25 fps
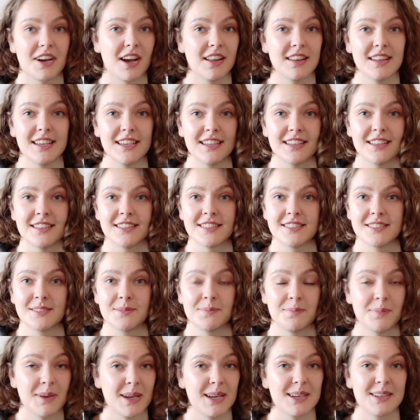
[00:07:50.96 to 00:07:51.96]
colleagues,
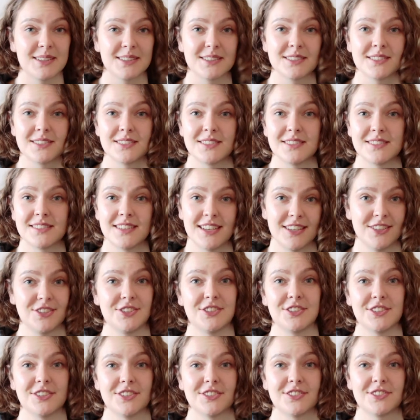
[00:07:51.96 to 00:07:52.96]
peers,
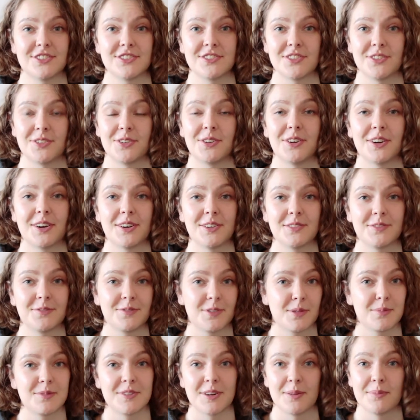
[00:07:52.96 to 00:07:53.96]
teachers, or
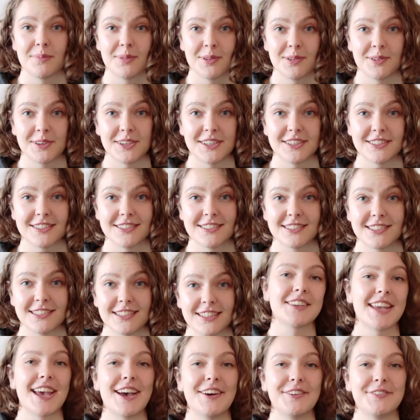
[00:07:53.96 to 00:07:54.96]
former employers.
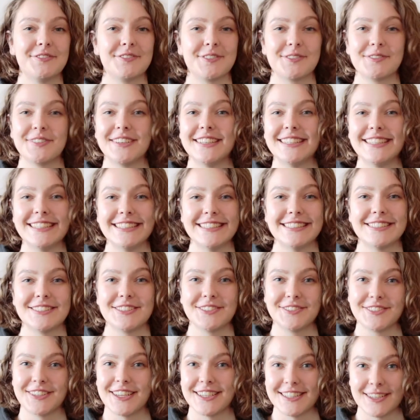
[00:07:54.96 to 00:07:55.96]
So yeah, for me these
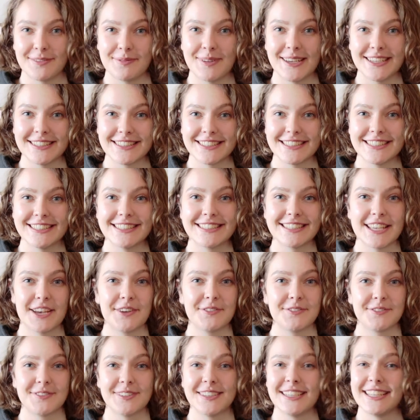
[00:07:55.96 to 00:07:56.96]
2 databases
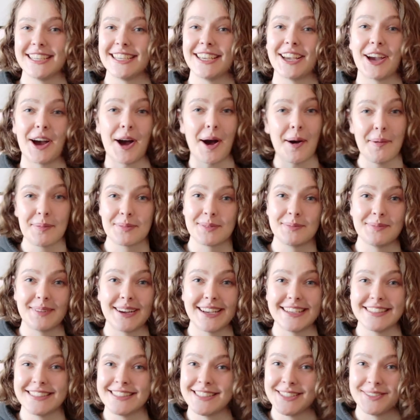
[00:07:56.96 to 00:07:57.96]
have really upped
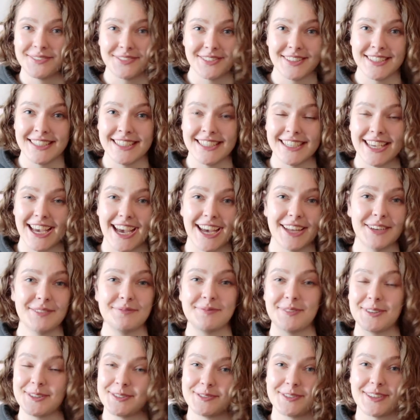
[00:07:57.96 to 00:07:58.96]
my CV
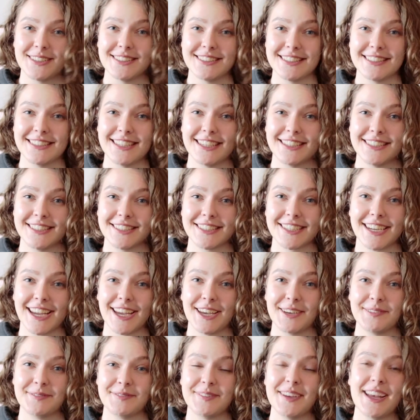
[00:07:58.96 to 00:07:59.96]
and motivation letter
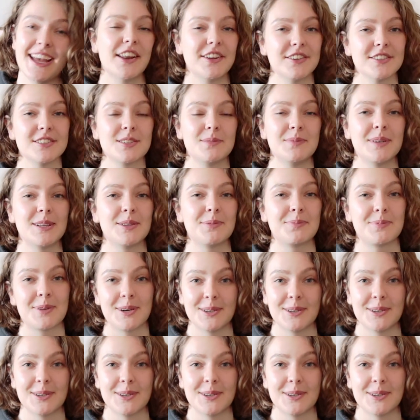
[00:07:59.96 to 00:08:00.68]
game, and also made the